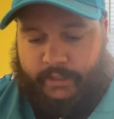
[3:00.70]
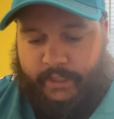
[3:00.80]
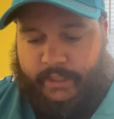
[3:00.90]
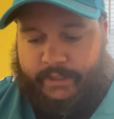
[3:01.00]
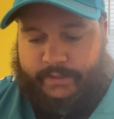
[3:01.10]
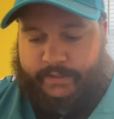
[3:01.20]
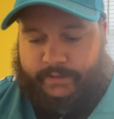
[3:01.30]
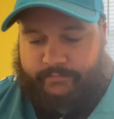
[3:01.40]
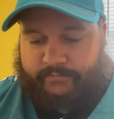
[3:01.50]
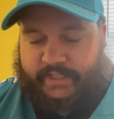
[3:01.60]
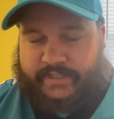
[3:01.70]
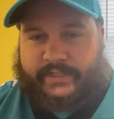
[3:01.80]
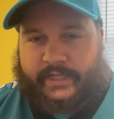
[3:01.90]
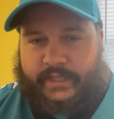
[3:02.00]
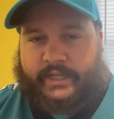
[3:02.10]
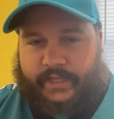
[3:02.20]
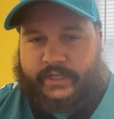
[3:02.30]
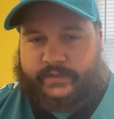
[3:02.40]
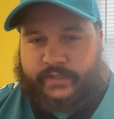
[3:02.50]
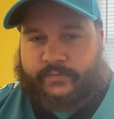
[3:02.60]
And that's
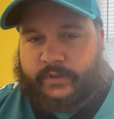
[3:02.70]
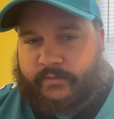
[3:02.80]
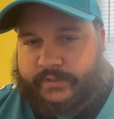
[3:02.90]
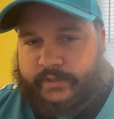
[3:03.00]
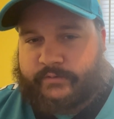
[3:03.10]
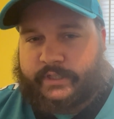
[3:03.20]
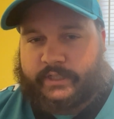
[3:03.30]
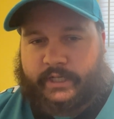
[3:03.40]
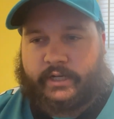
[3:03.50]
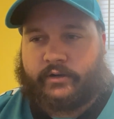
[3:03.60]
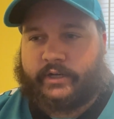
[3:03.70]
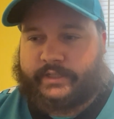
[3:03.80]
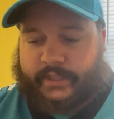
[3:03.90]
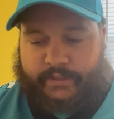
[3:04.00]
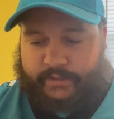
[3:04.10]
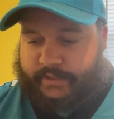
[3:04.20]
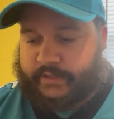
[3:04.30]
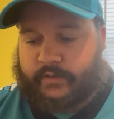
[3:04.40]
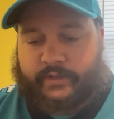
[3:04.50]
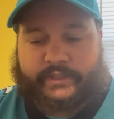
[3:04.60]
where it was getting kind of hard, because, like, this
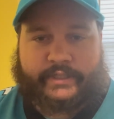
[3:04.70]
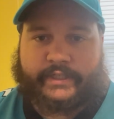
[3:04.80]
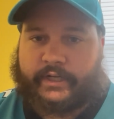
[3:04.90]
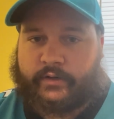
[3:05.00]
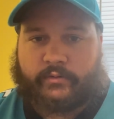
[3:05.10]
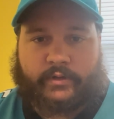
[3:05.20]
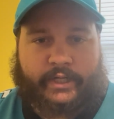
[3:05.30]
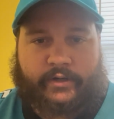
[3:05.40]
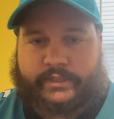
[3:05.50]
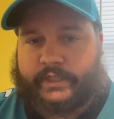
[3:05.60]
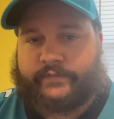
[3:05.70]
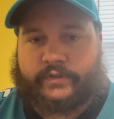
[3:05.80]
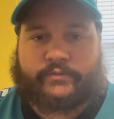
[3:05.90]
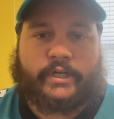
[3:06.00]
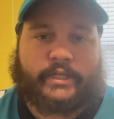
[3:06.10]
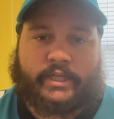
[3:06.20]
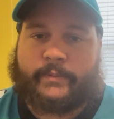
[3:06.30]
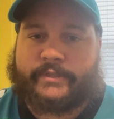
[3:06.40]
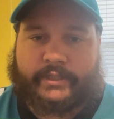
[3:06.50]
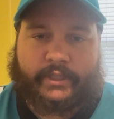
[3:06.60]
is going to the second quarter. Like, our defense was trying to
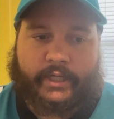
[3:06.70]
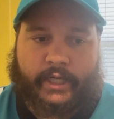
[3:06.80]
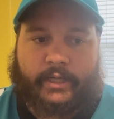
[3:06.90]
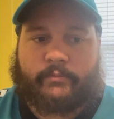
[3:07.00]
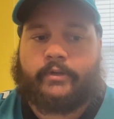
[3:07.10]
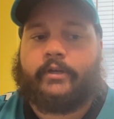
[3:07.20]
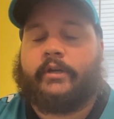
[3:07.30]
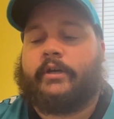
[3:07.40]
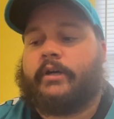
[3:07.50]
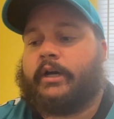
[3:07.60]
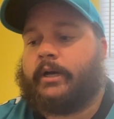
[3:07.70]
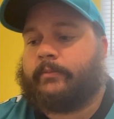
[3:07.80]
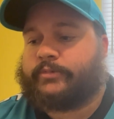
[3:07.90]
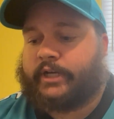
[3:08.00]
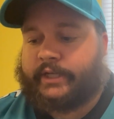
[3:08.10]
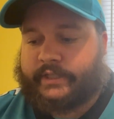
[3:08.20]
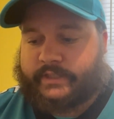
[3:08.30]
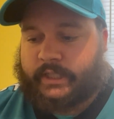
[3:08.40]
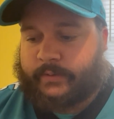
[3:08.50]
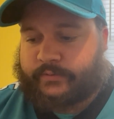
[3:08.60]
keep us in the game, trying to get
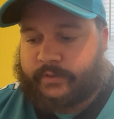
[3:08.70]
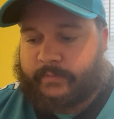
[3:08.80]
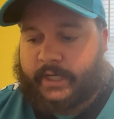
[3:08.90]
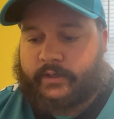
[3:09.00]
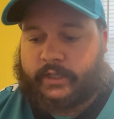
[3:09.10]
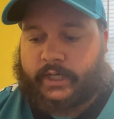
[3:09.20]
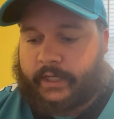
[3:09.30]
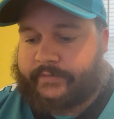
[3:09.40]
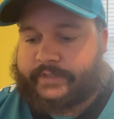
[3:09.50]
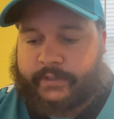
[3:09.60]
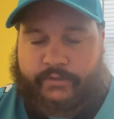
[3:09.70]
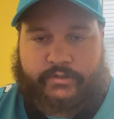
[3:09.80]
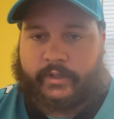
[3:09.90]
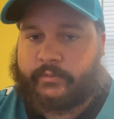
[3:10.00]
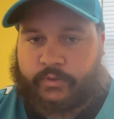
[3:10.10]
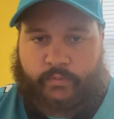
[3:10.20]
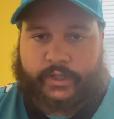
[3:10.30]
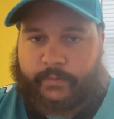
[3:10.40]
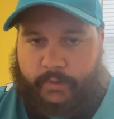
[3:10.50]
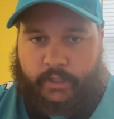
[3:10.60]
stops when it mattered. Like, obviously they were still able to
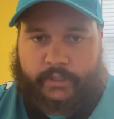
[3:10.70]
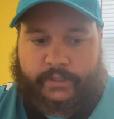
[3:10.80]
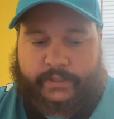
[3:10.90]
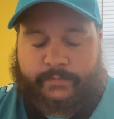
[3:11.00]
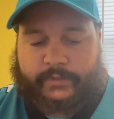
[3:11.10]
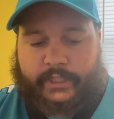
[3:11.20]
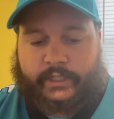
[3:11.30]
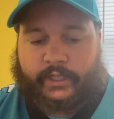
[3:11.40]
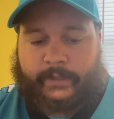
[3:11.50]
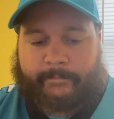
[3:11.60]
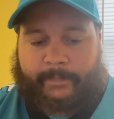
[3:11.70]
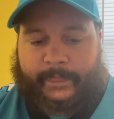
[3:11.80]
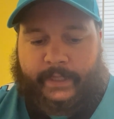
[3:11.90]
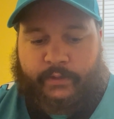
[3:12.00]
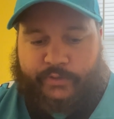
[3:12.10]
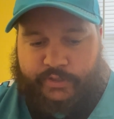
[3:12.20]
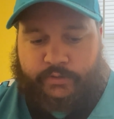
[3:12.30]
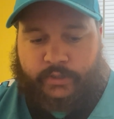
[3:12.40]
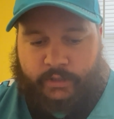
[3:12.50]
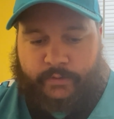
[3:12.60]
run the ball on us, but it was
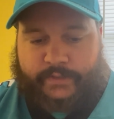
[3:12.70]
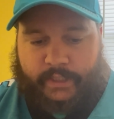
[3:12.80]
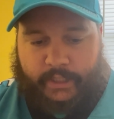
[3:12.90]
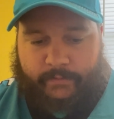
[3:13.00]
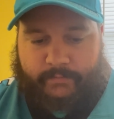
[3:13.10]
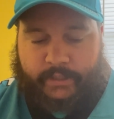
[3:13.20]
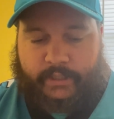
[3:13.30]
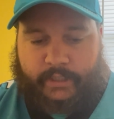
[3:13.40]
still a close game.